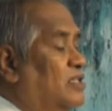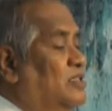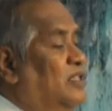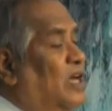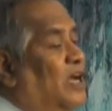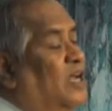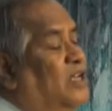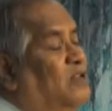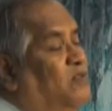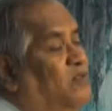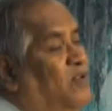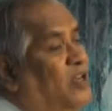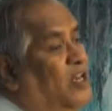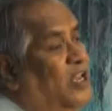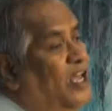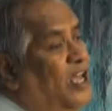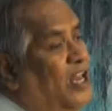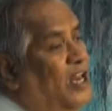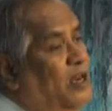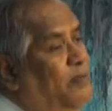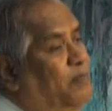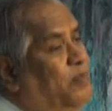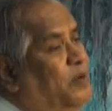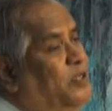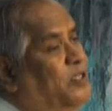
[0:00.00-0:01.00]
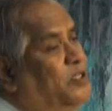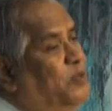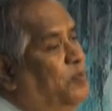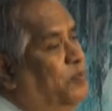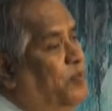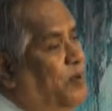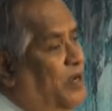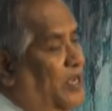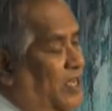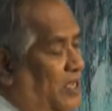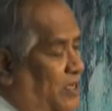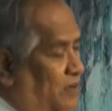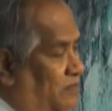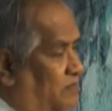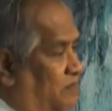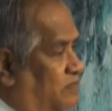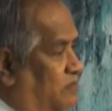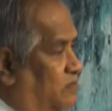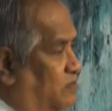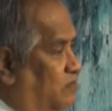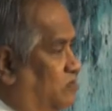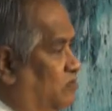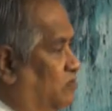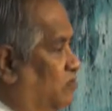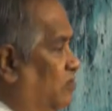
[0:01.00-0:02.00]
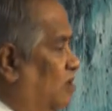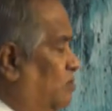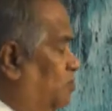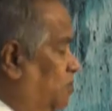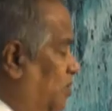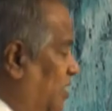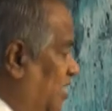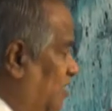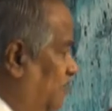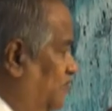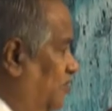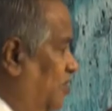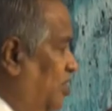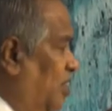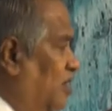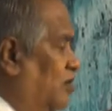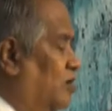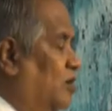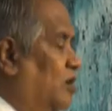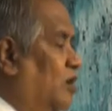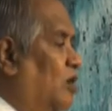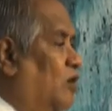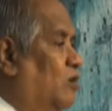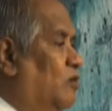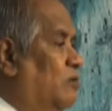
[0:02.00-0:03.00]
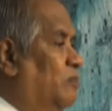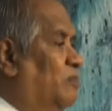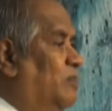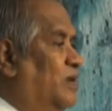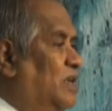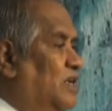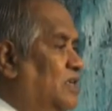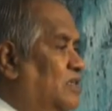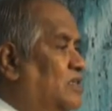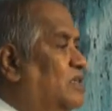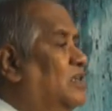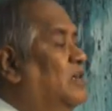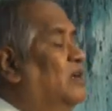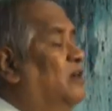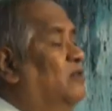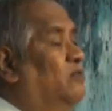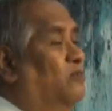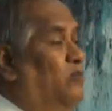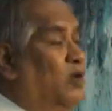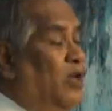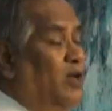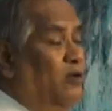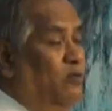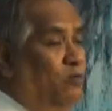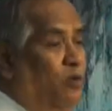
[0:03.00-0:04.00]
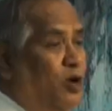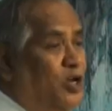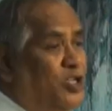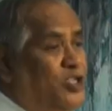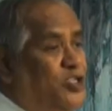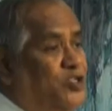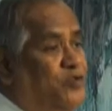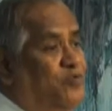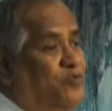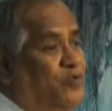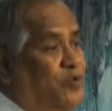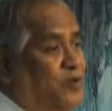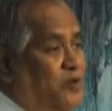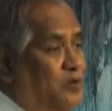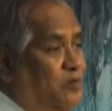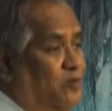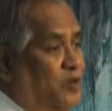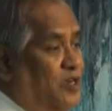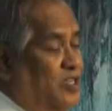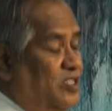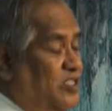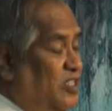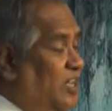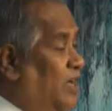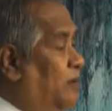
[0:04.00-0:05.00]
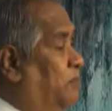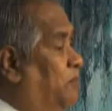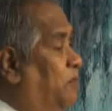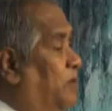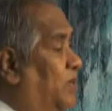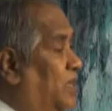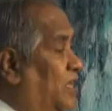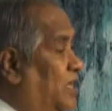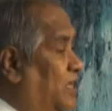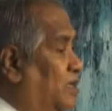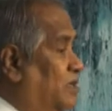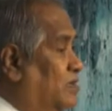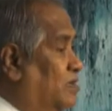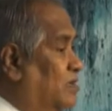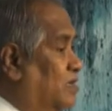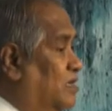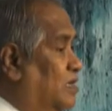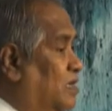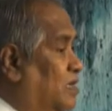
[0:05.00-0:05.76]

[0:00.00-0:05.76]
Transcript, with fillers: That will help us pray. We pray for our government. We are watchful. What is happening?